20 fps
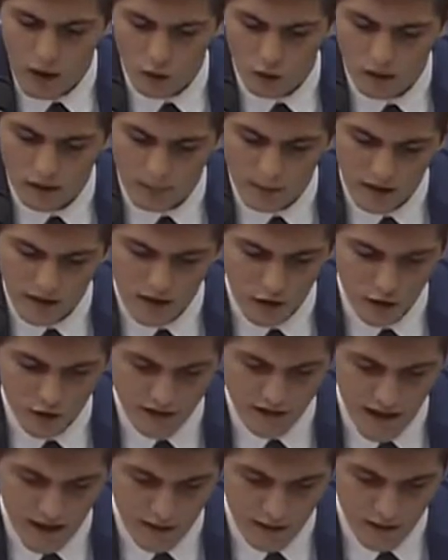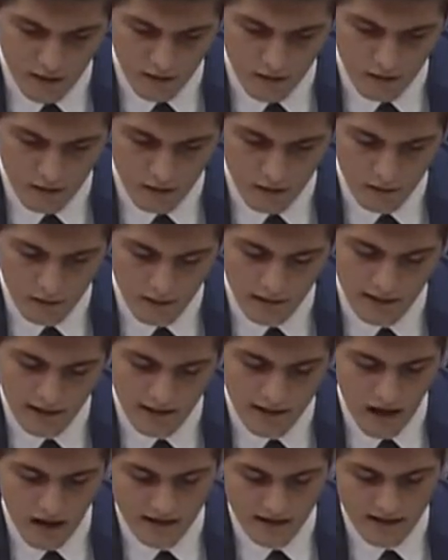cause than live with injustice.
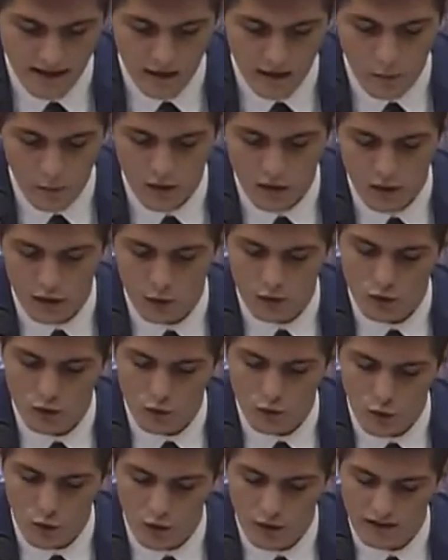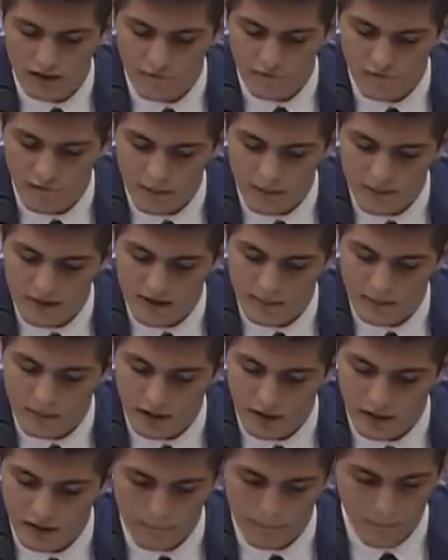He told me it's about
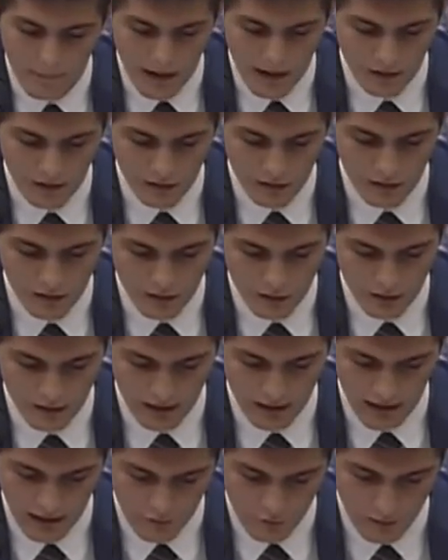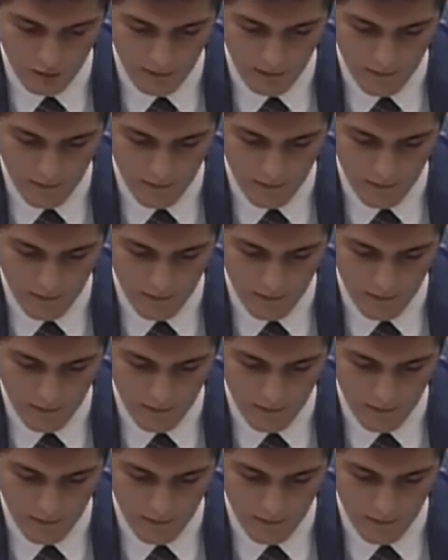liberty or death. He did not